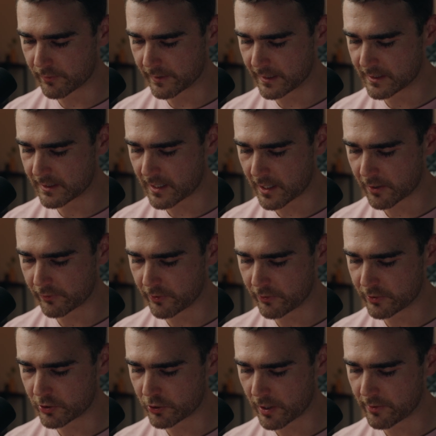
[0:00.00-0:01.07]
We're going to cycle
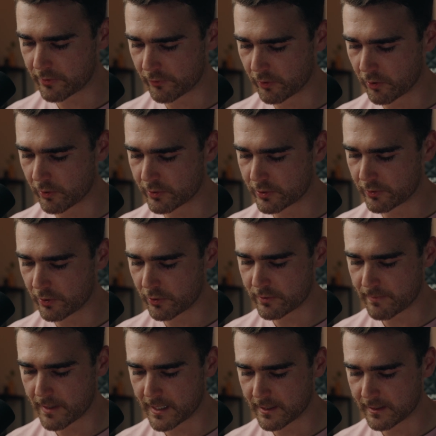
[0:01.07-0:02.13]
those straight through onto those
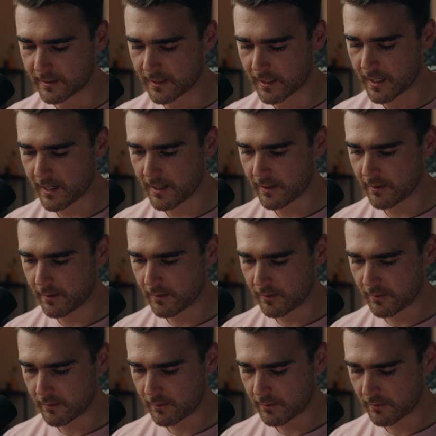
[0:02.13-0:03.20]
minions.
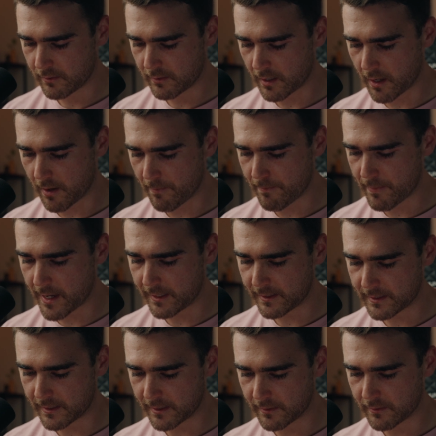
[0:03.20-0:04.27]

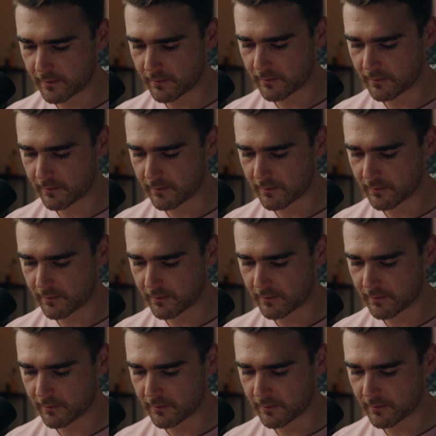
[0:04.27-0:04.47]
Amazing.